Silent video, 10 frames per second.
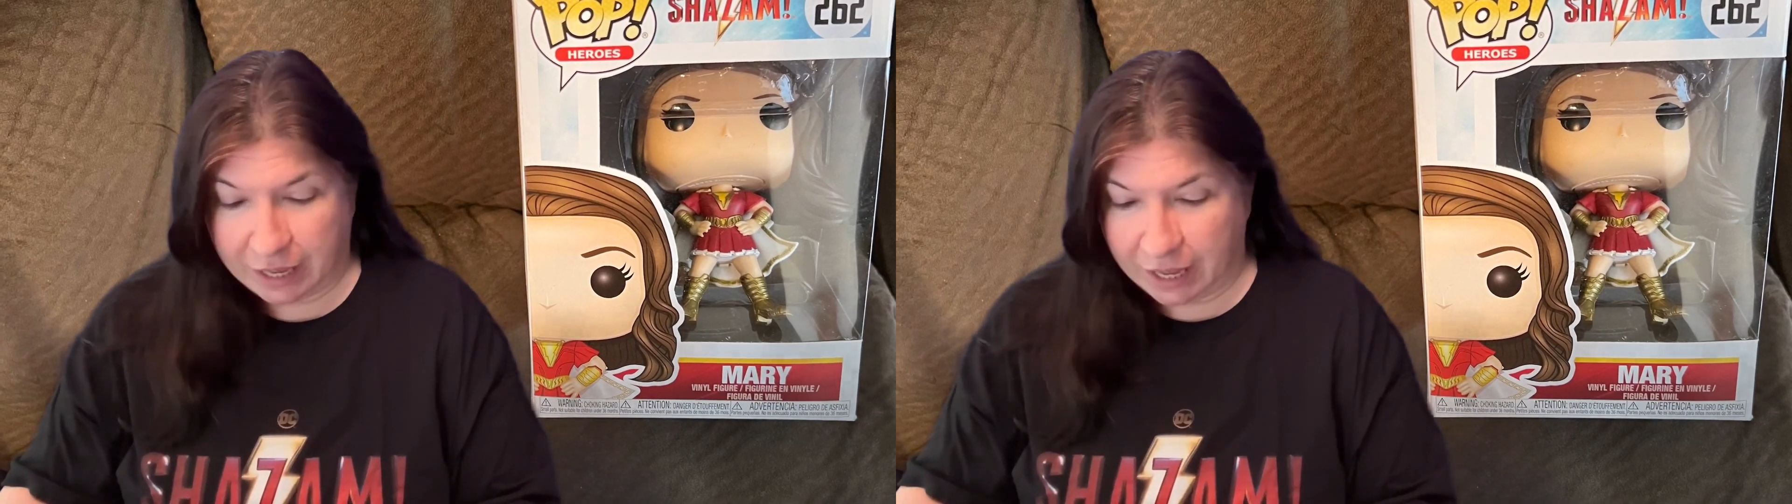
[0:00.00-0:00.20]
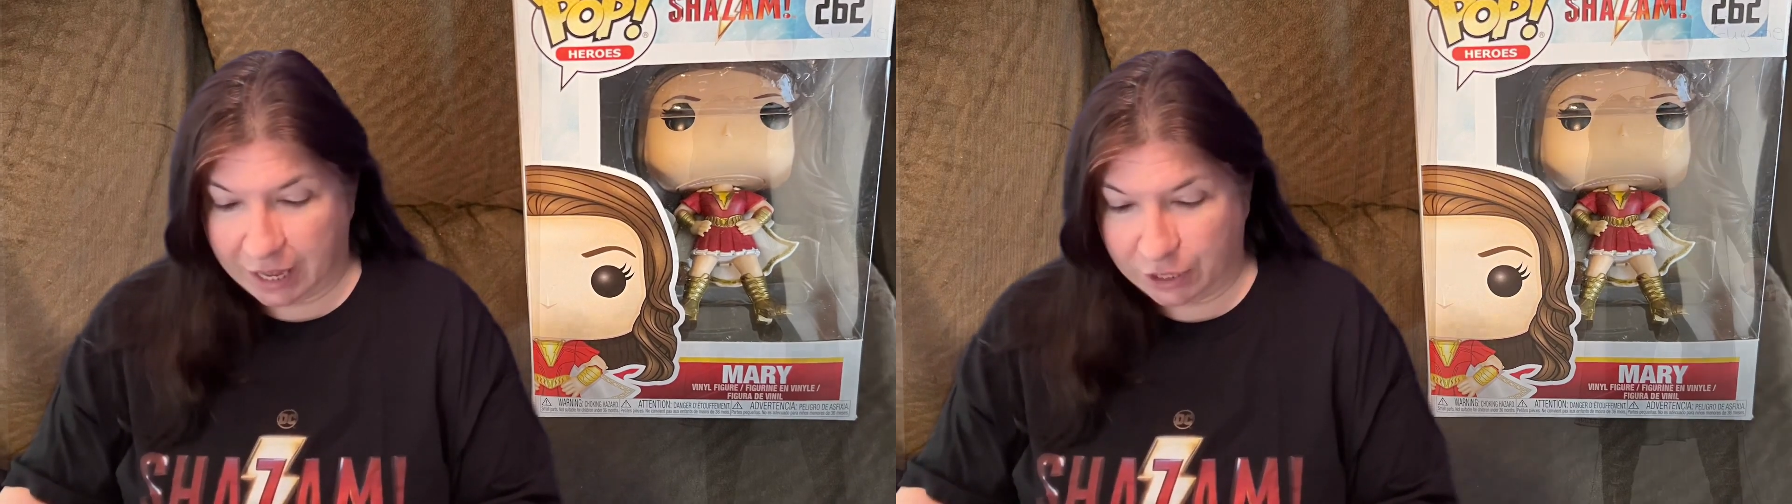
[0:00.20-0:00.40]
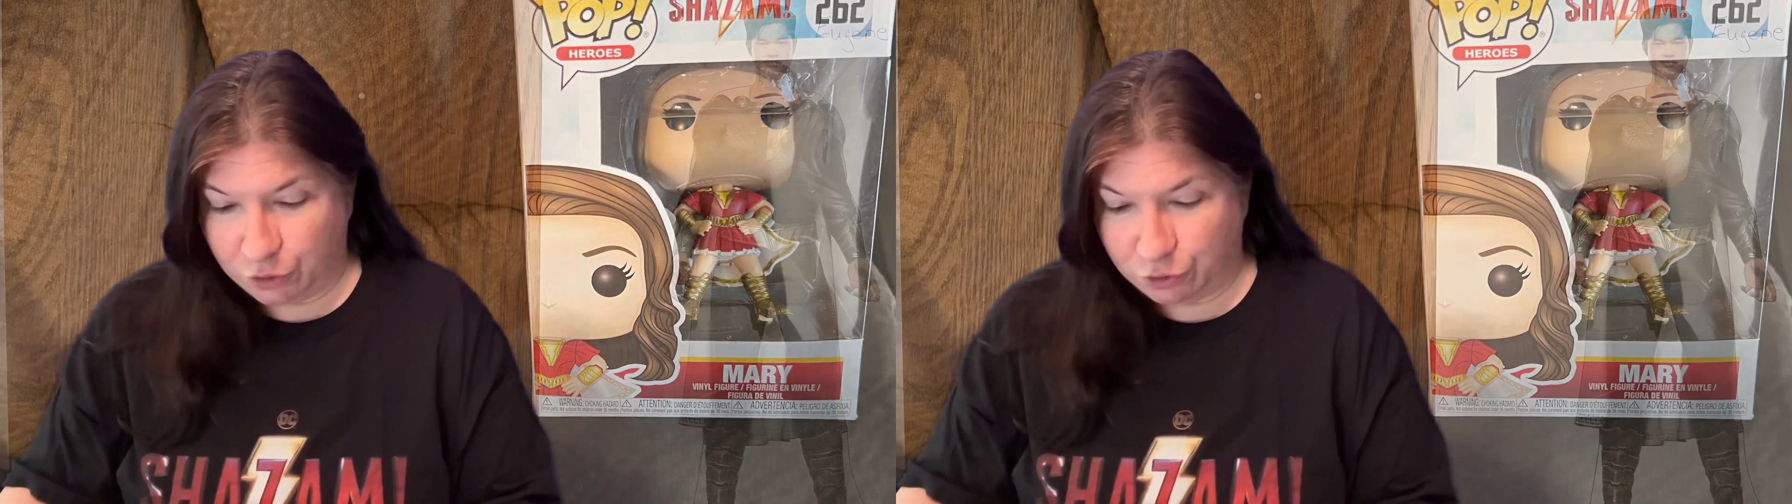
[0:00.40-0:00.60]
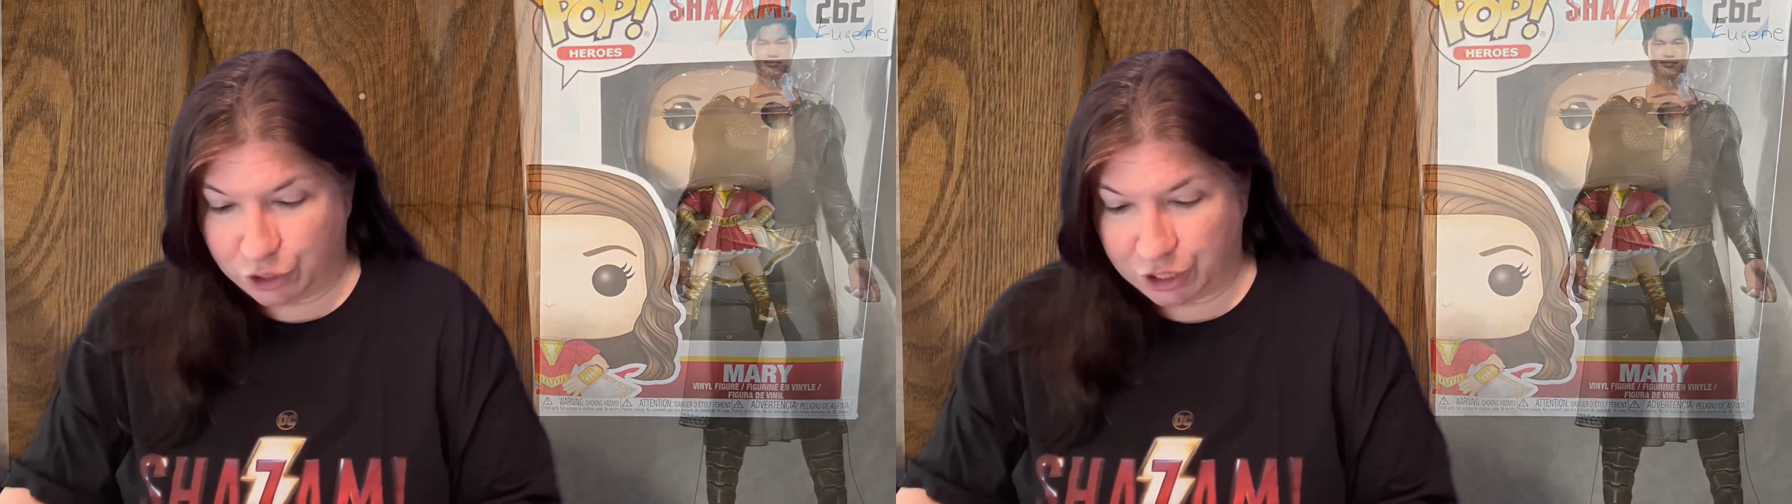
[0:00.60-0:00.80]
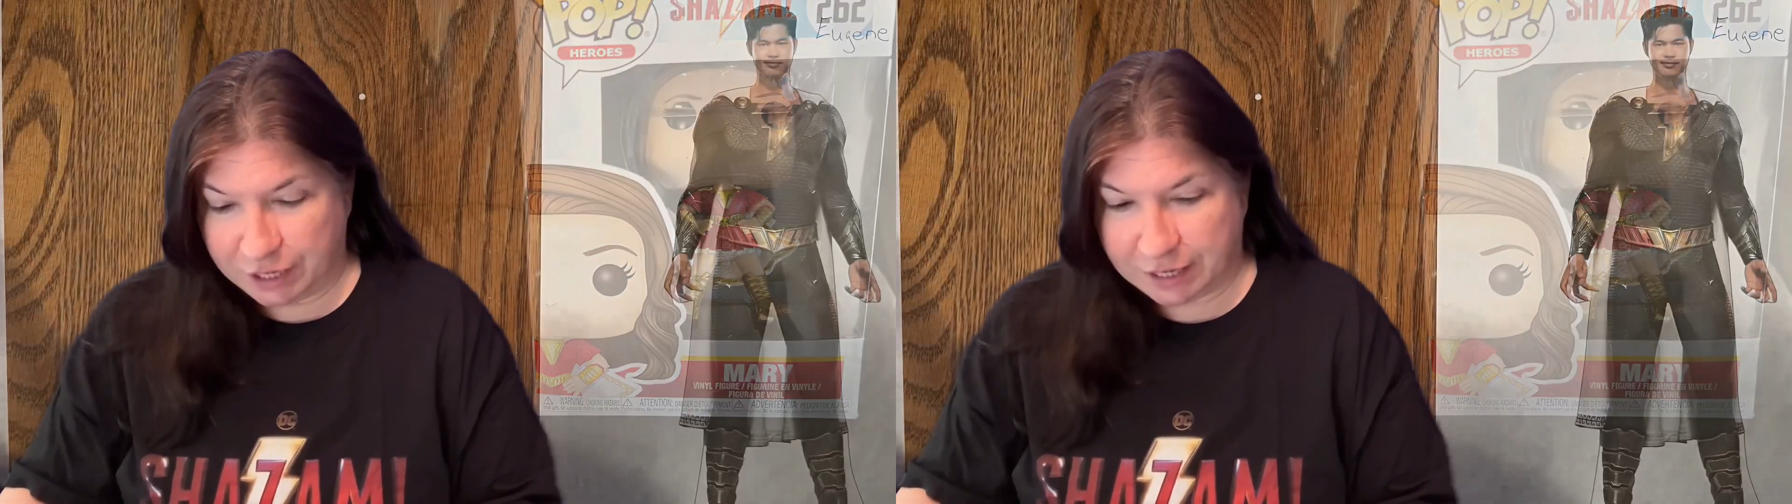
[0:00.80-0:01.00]
And
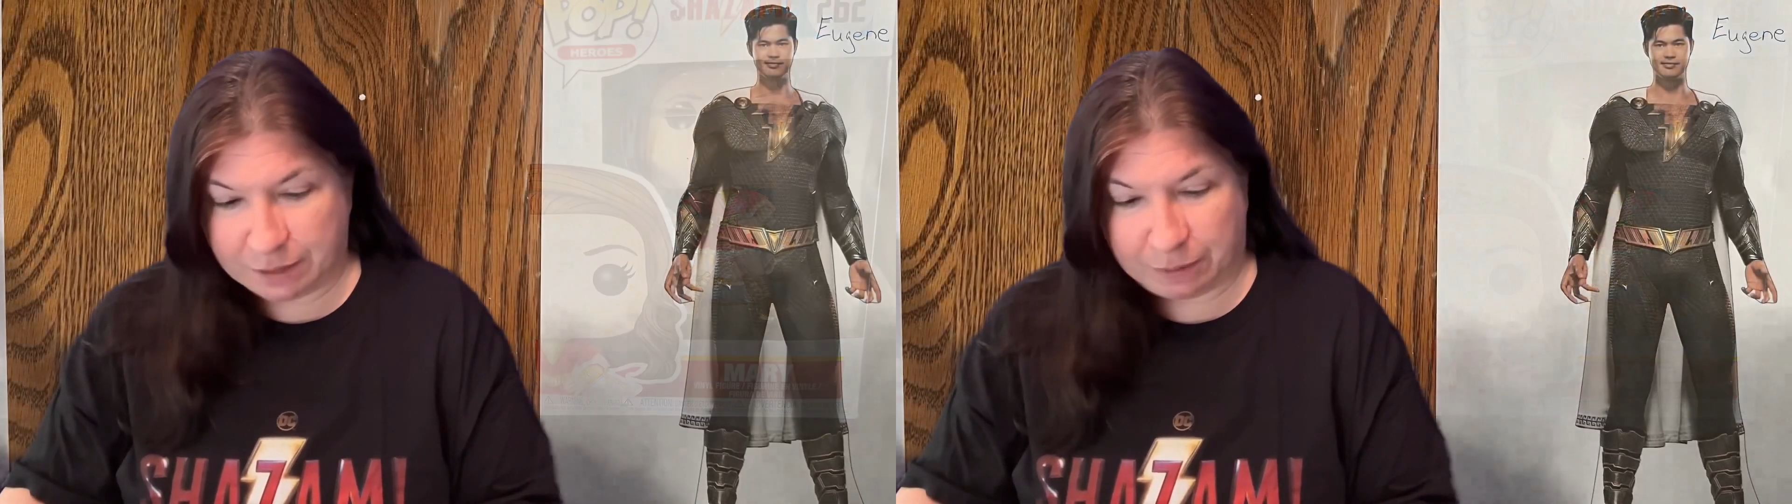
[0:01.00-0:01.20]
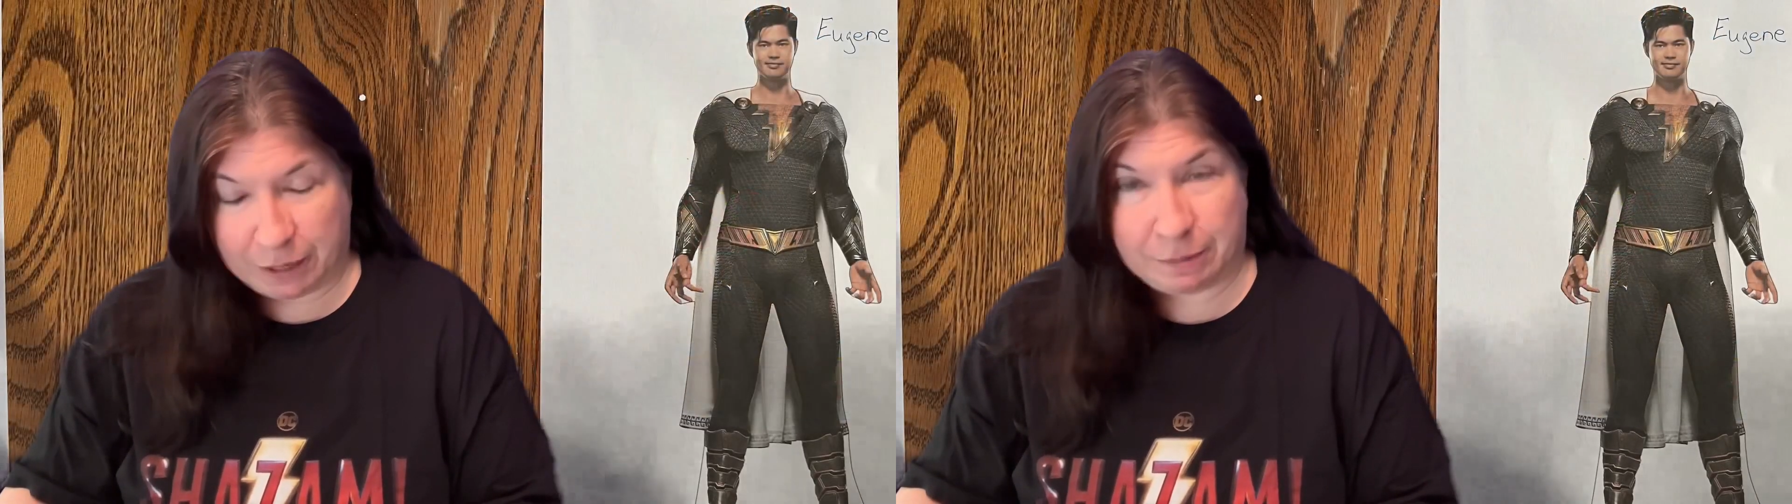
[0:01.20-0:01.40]
Eugene is played